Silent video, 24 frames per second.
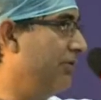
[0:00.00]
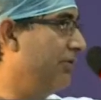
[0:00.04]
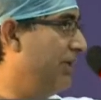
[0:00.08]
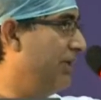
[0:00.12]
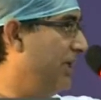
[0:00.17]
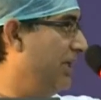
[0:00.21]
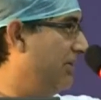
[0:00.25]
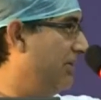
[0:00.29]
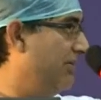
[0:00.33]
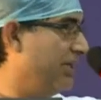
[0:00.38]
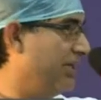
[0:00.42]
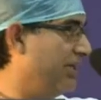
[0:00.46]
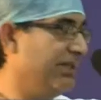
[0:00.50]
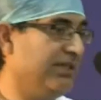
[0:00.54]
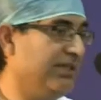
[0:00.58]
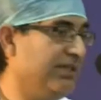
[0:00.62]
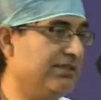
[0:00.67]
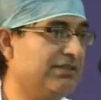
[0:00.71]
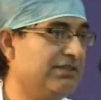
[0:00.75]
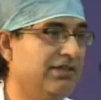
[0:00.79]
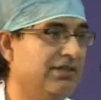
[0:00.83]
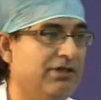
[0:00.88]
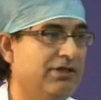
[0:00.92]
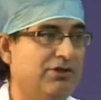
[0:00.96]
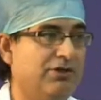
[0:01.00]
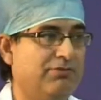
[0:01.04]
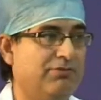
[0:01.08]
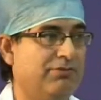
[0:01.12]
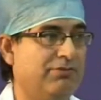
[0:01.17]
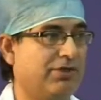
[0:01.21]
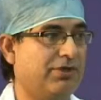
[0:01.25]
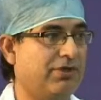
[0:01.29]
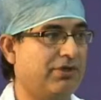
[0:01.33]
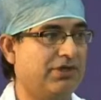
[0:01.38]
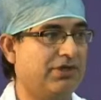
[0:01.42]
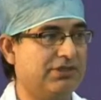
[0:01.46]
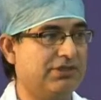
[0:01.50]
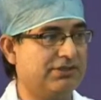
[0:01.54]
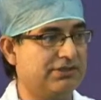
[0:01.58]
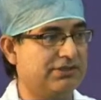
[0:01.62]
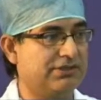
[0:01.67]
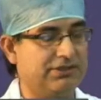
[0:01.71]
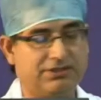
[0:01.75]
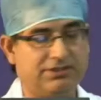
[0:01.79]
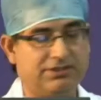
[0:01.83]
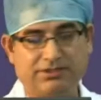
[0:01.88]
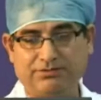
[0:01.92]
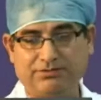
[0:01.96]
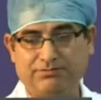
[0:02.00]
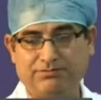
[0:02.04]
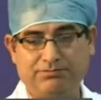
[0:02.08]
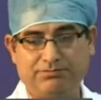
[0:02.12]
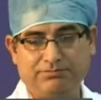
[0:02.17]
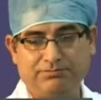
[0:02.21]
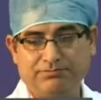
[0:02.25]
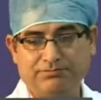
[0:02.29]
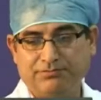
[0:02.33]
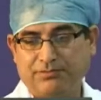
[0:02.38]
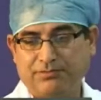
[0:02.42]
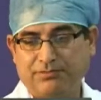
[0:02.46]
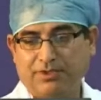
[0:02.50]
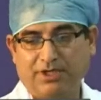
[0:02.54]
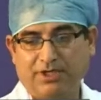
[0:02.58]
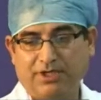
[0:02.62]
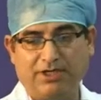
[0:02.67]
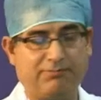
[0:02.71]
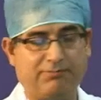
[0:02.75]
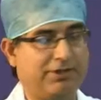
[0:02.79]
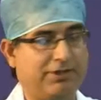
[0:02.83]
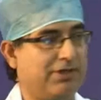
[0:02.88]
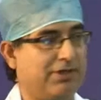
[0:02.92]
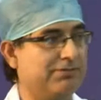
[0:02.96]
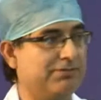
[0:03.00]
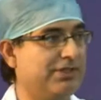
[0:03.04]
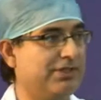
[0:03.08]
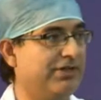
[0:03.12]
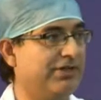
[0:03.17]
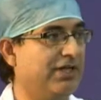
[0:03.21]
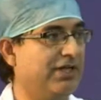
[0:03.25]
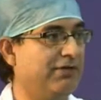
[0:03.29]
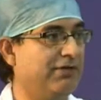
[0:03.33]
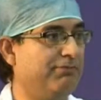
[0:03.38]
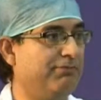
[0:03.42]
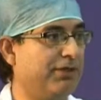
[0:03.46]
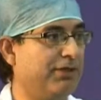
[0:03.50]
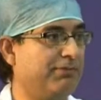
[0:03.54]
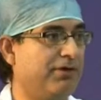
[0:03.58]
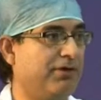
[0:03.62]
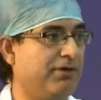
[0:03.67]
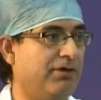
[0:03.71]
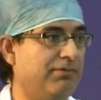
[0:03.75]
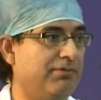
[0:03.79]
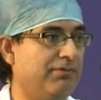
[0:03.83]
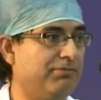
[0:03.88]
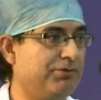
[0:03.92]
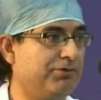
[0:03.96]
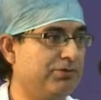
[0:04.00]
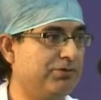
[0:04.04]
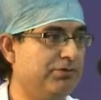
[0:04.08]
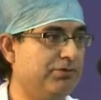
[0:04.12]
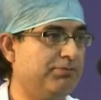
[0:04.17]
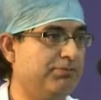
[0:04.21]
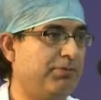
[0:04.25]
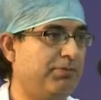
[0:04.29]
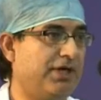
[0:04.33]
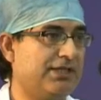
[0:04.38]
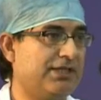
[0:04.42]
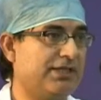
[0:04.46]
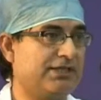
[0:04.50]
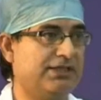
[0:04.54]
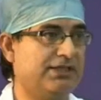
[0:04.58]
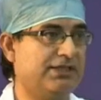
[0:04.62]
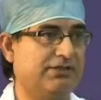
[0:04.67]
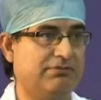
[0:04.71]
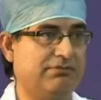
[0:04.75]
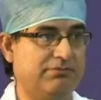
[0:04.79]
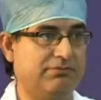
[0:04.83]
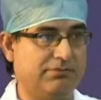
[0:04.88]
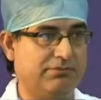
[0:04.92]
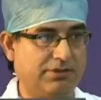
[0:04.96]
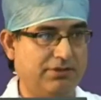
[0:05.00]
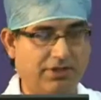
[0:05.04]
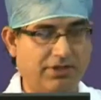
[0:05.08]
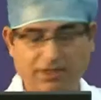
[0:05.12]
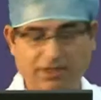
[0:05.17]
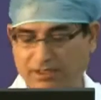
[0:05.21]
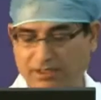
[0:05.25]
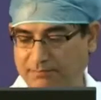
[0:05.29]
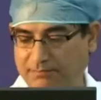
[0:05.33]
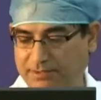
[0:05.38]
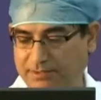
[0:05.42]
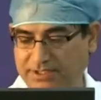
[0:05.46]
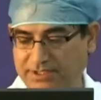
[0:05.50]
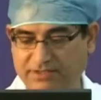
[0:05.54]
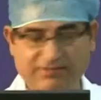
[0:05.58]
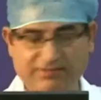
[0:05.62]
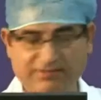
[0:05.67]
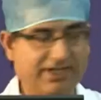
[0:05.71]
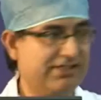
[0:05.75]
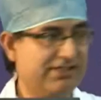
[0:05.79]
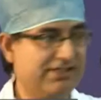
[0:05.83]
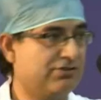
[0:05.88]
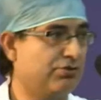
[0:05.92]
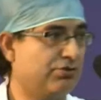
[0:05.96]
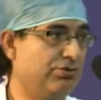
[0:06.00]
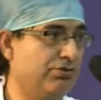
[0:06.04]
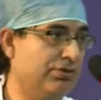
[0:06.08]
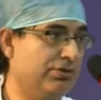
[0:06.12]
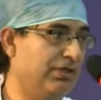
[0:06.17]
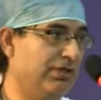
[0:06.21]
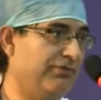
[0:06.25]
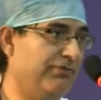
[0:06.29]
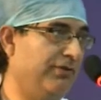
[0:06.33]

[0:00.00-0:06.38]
to deal with this, because it becomes a real big problem to pass a device through the